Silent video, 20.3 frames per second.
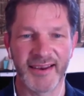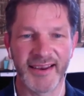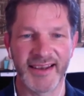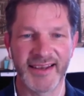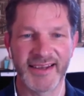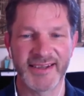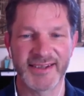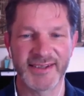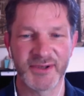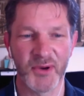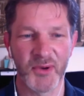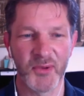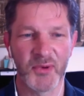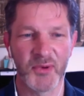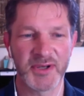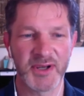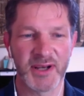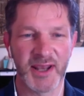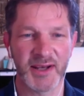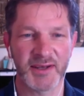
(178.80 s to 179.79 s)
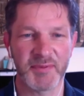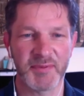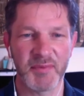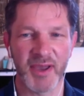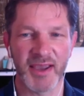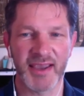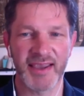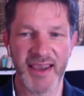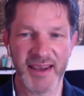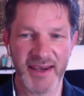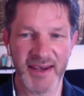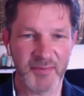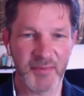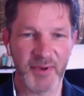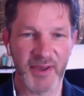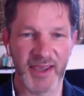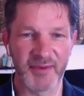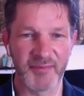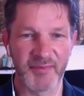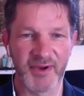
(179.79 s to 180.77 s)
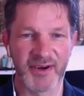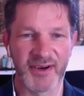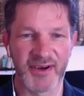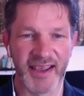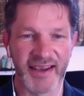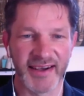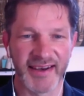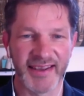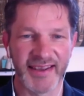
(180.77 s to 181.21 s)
So would you like to be my guinea pig, Mariana?